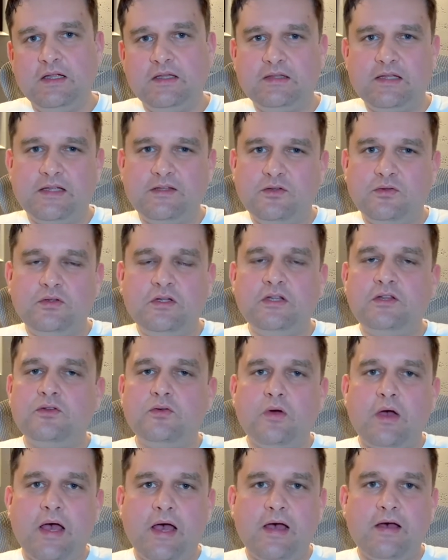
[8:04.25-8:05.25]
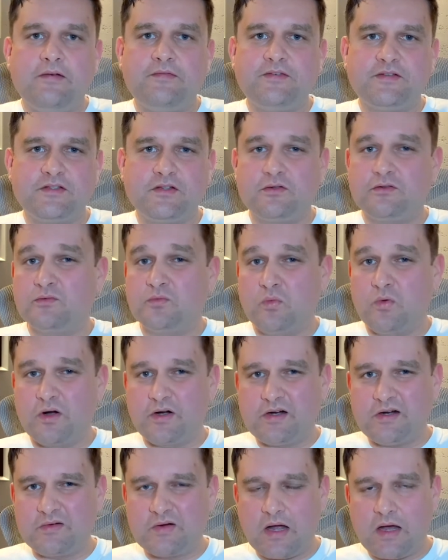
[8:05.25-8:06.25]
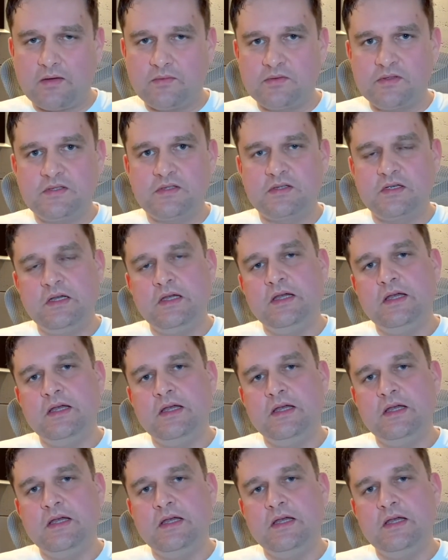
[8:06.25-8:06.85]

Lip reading: then you need to have a certain workarounds,